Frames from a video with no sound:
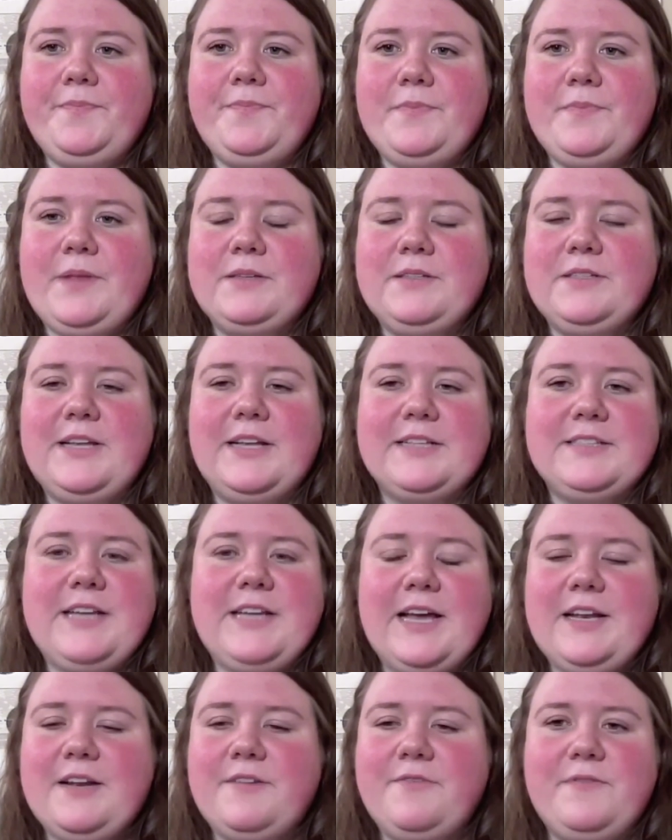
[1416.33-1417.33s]
So that's
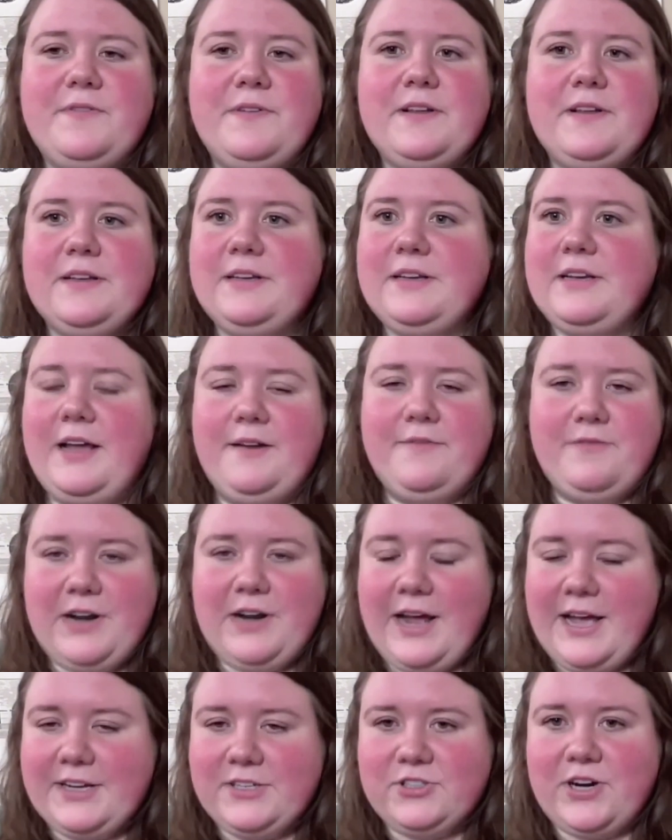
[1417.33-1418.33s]
kind of what
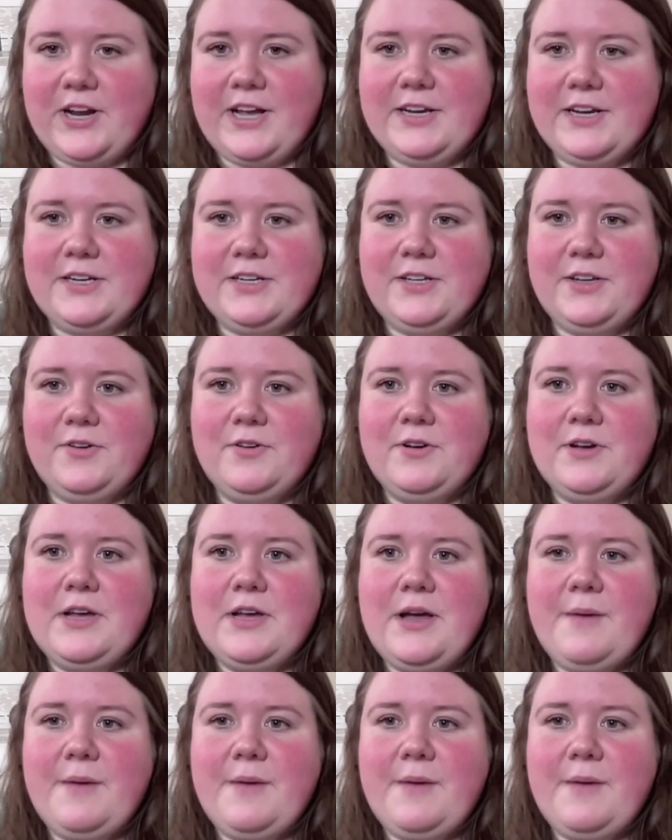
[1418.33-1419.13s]
I try to do.